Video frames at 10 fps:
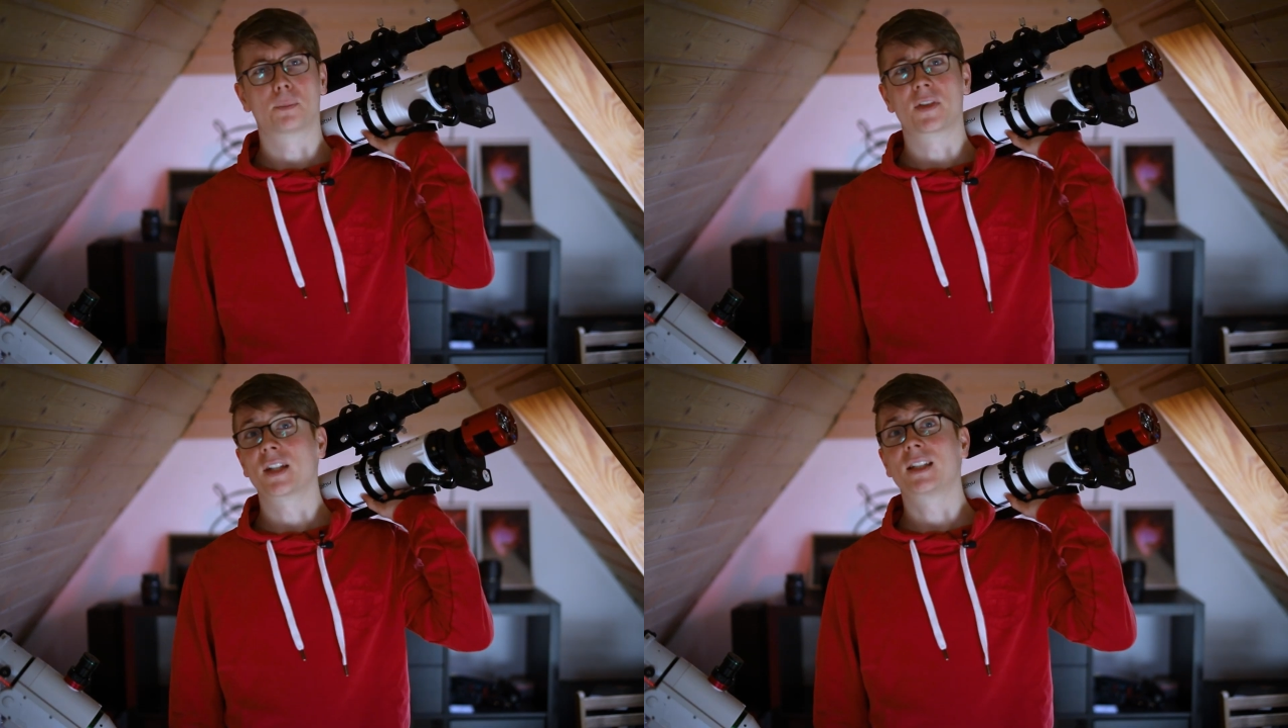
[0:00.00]

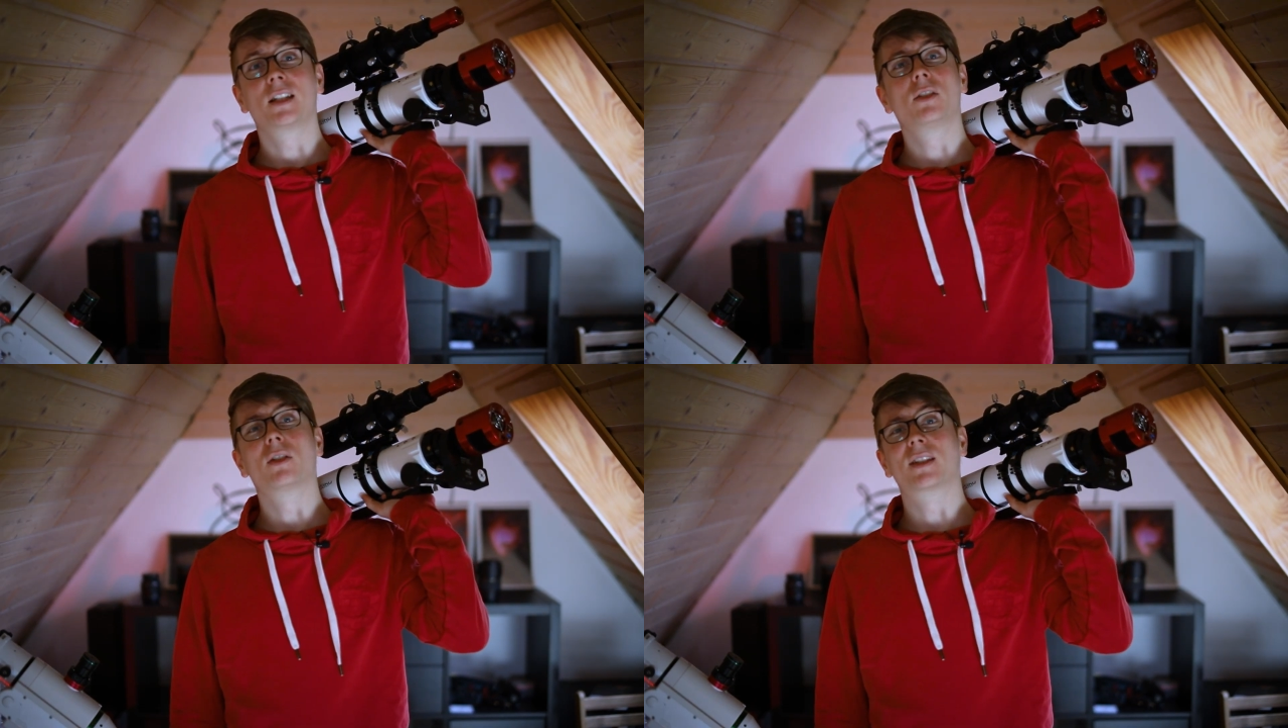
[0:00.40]
But that
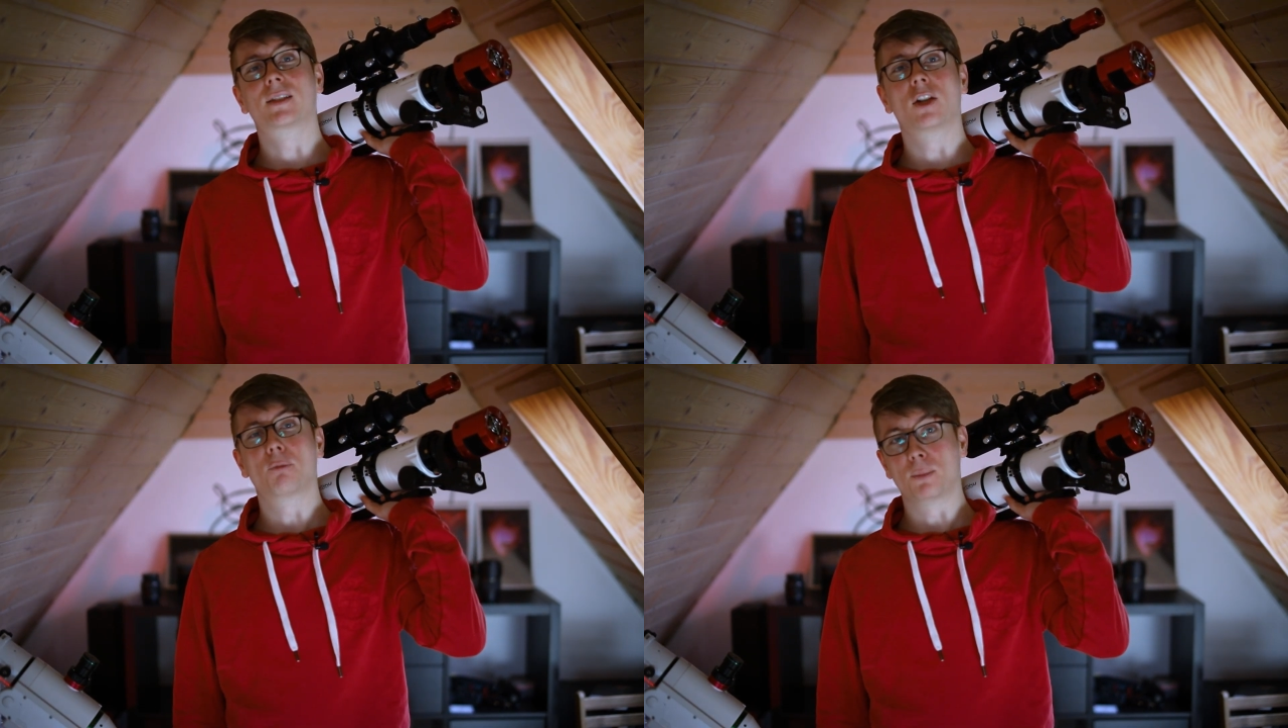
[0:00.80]
did not
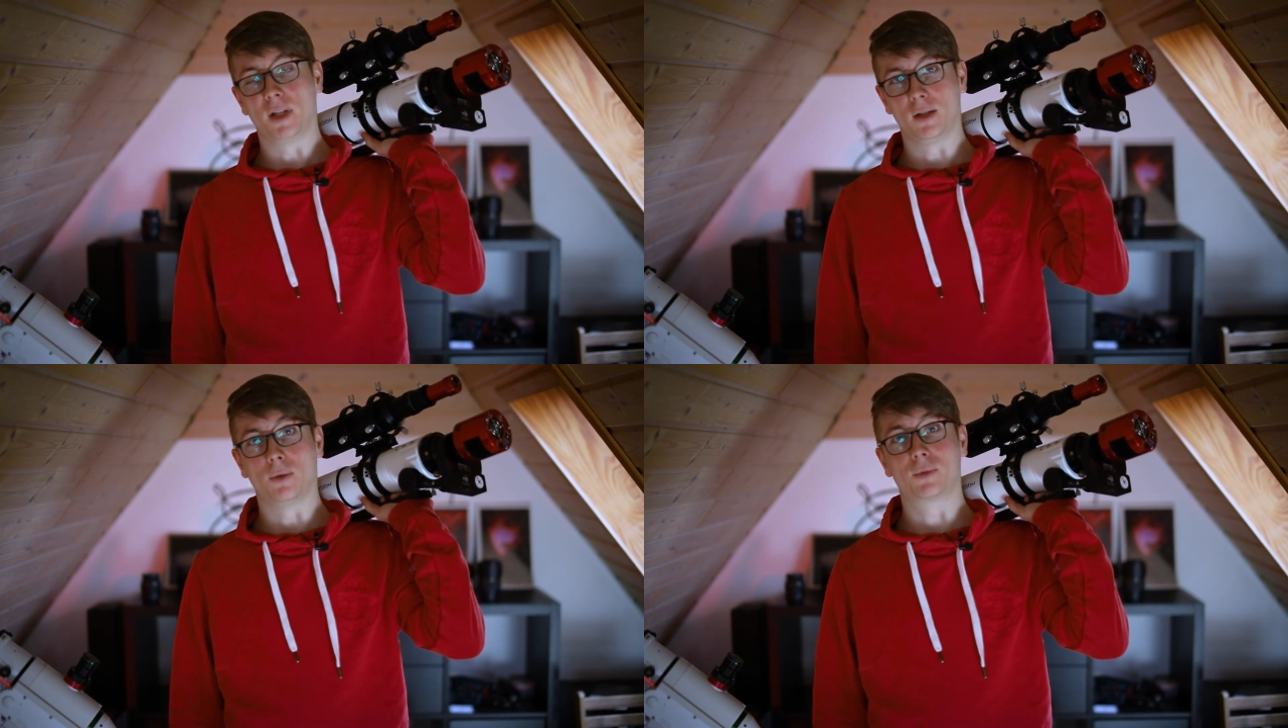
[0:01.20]
stop
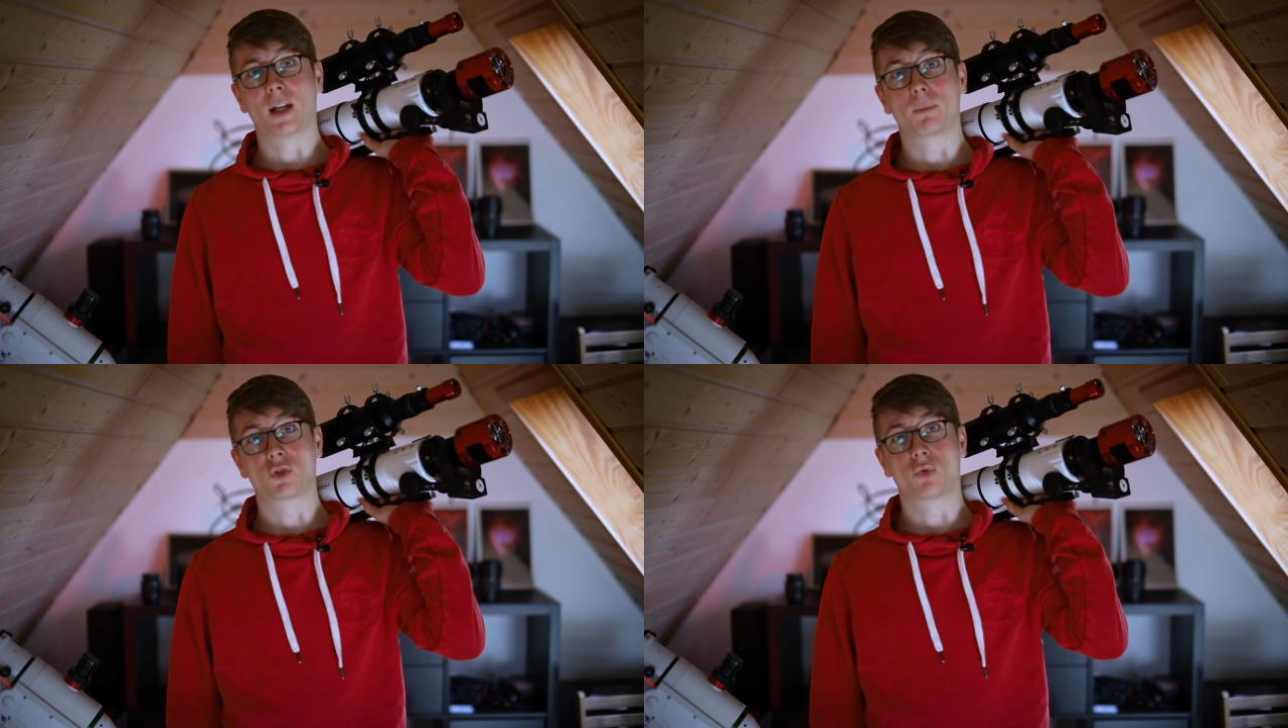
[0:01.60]
me of
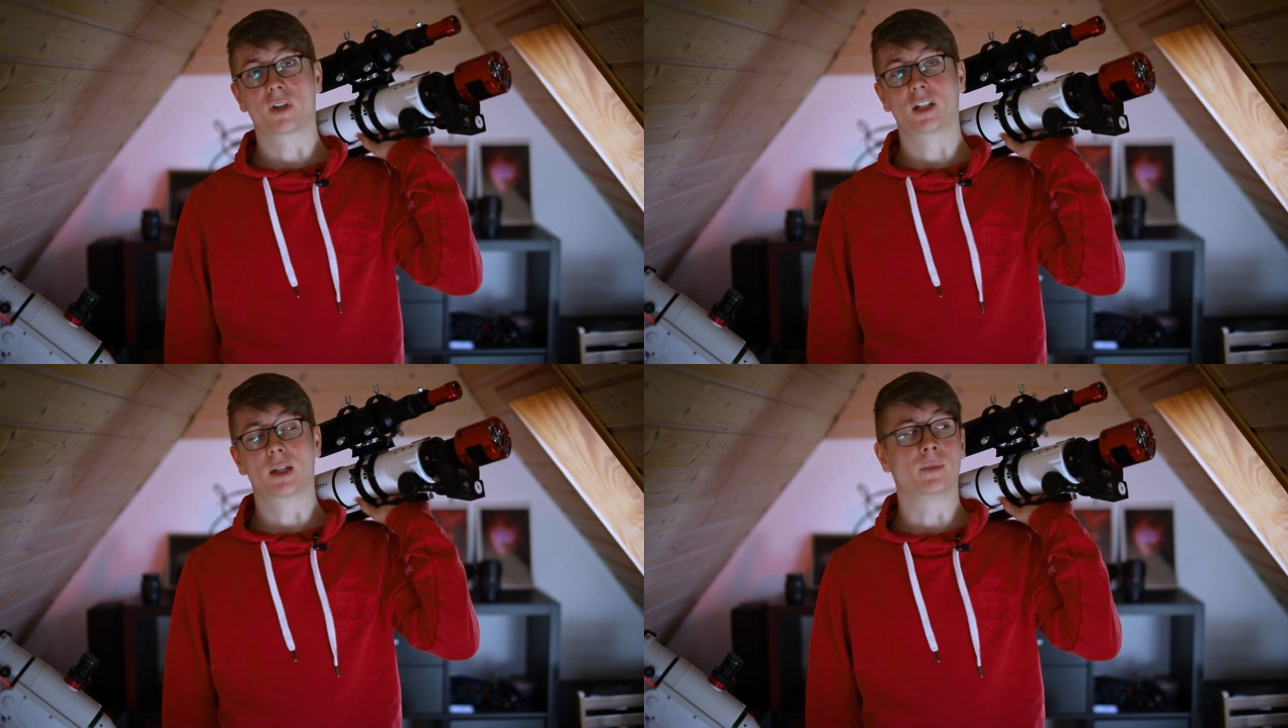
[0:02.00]

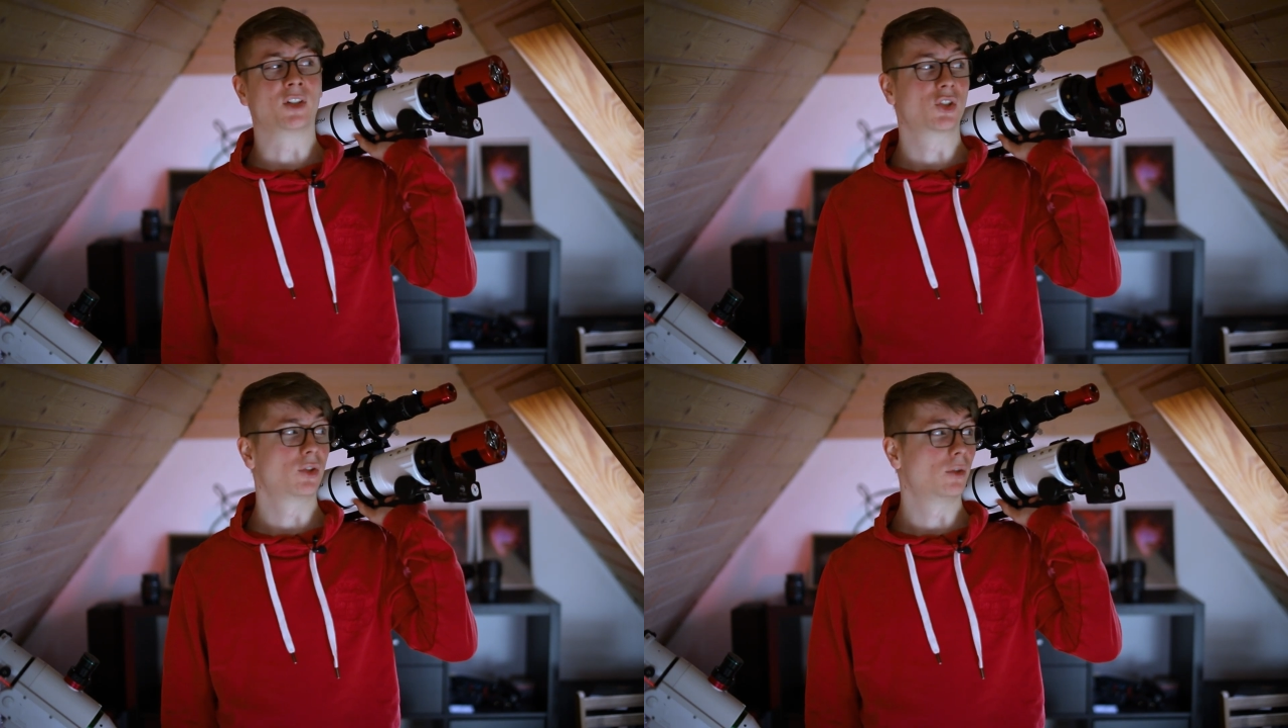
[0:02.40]
capturing an
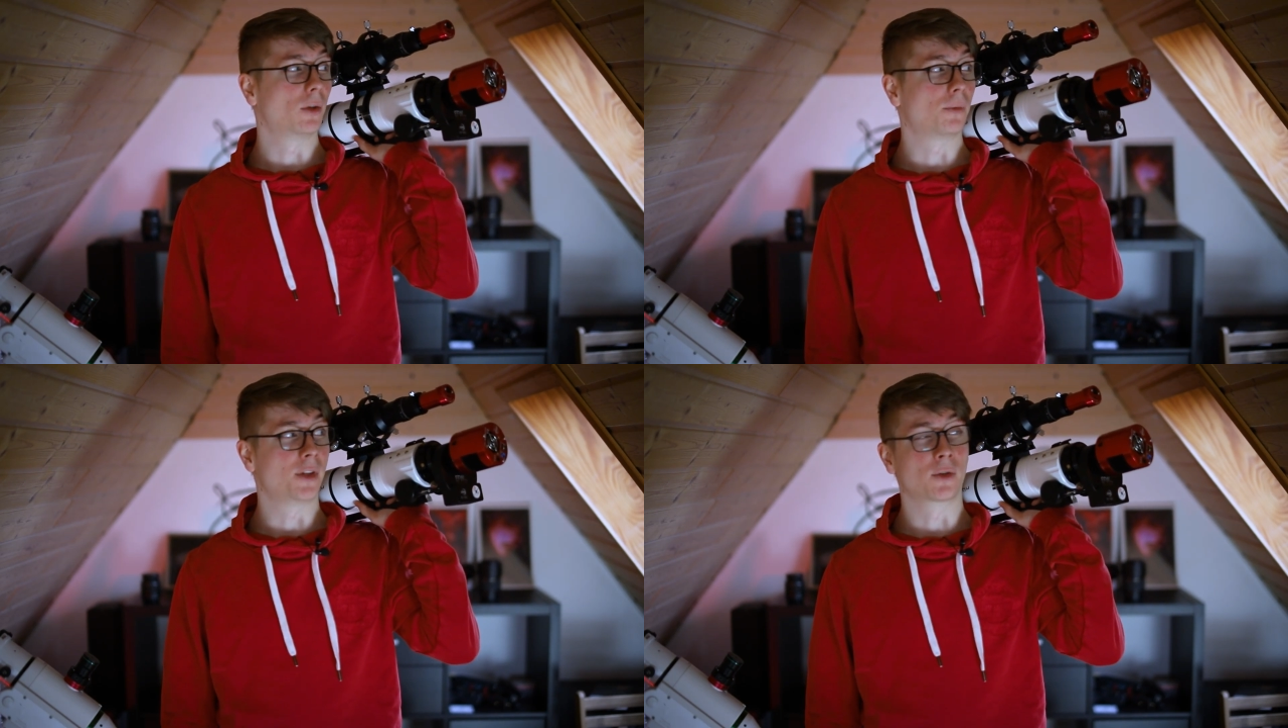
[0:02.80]
image
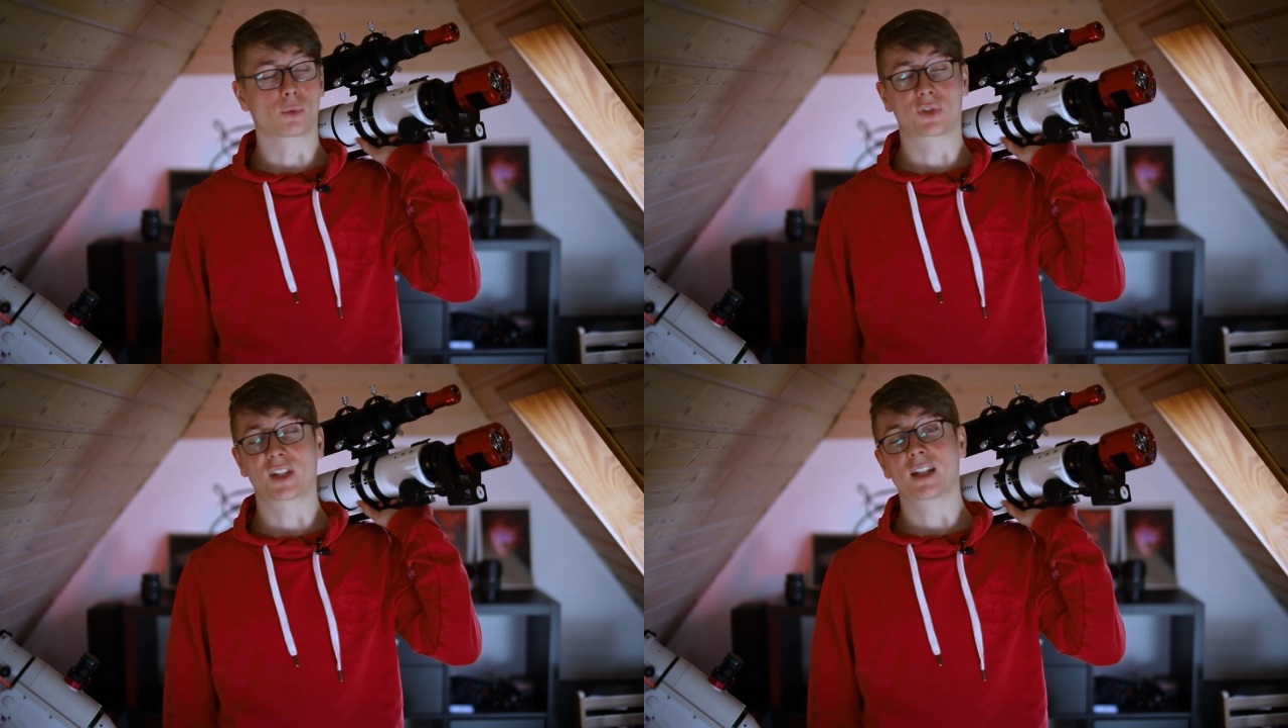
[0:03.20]
of the
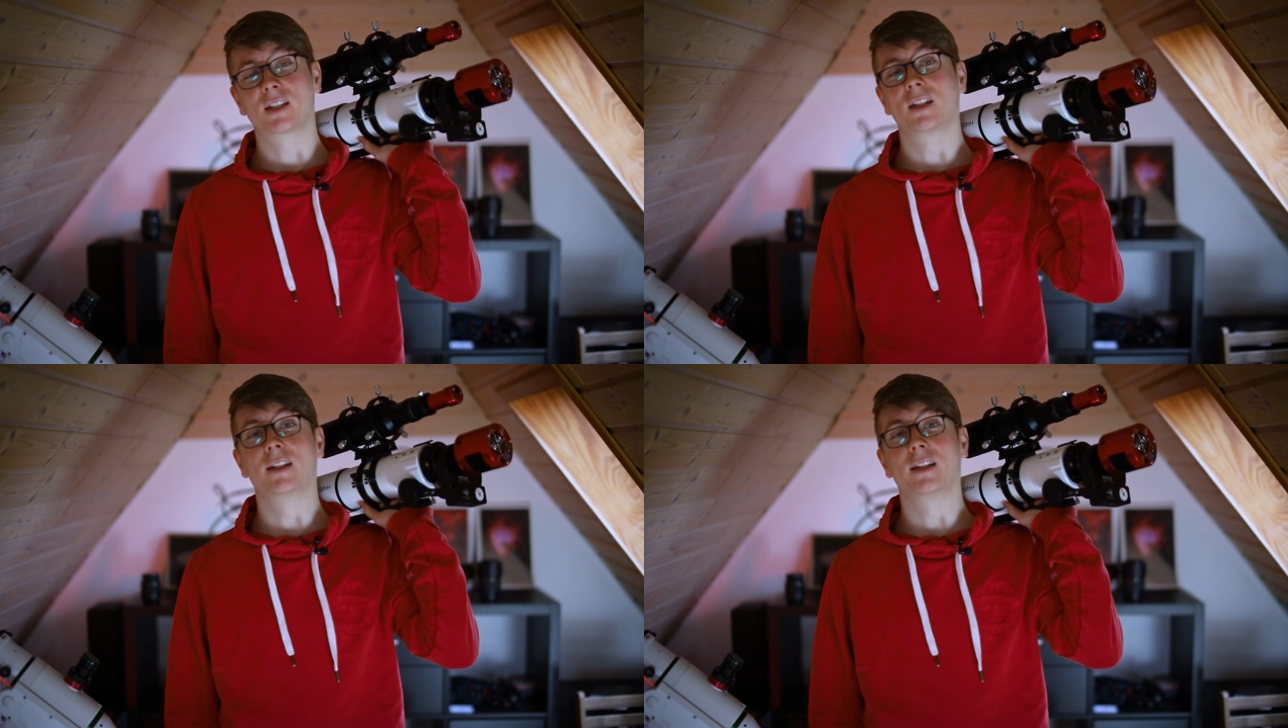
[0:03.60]
Rosette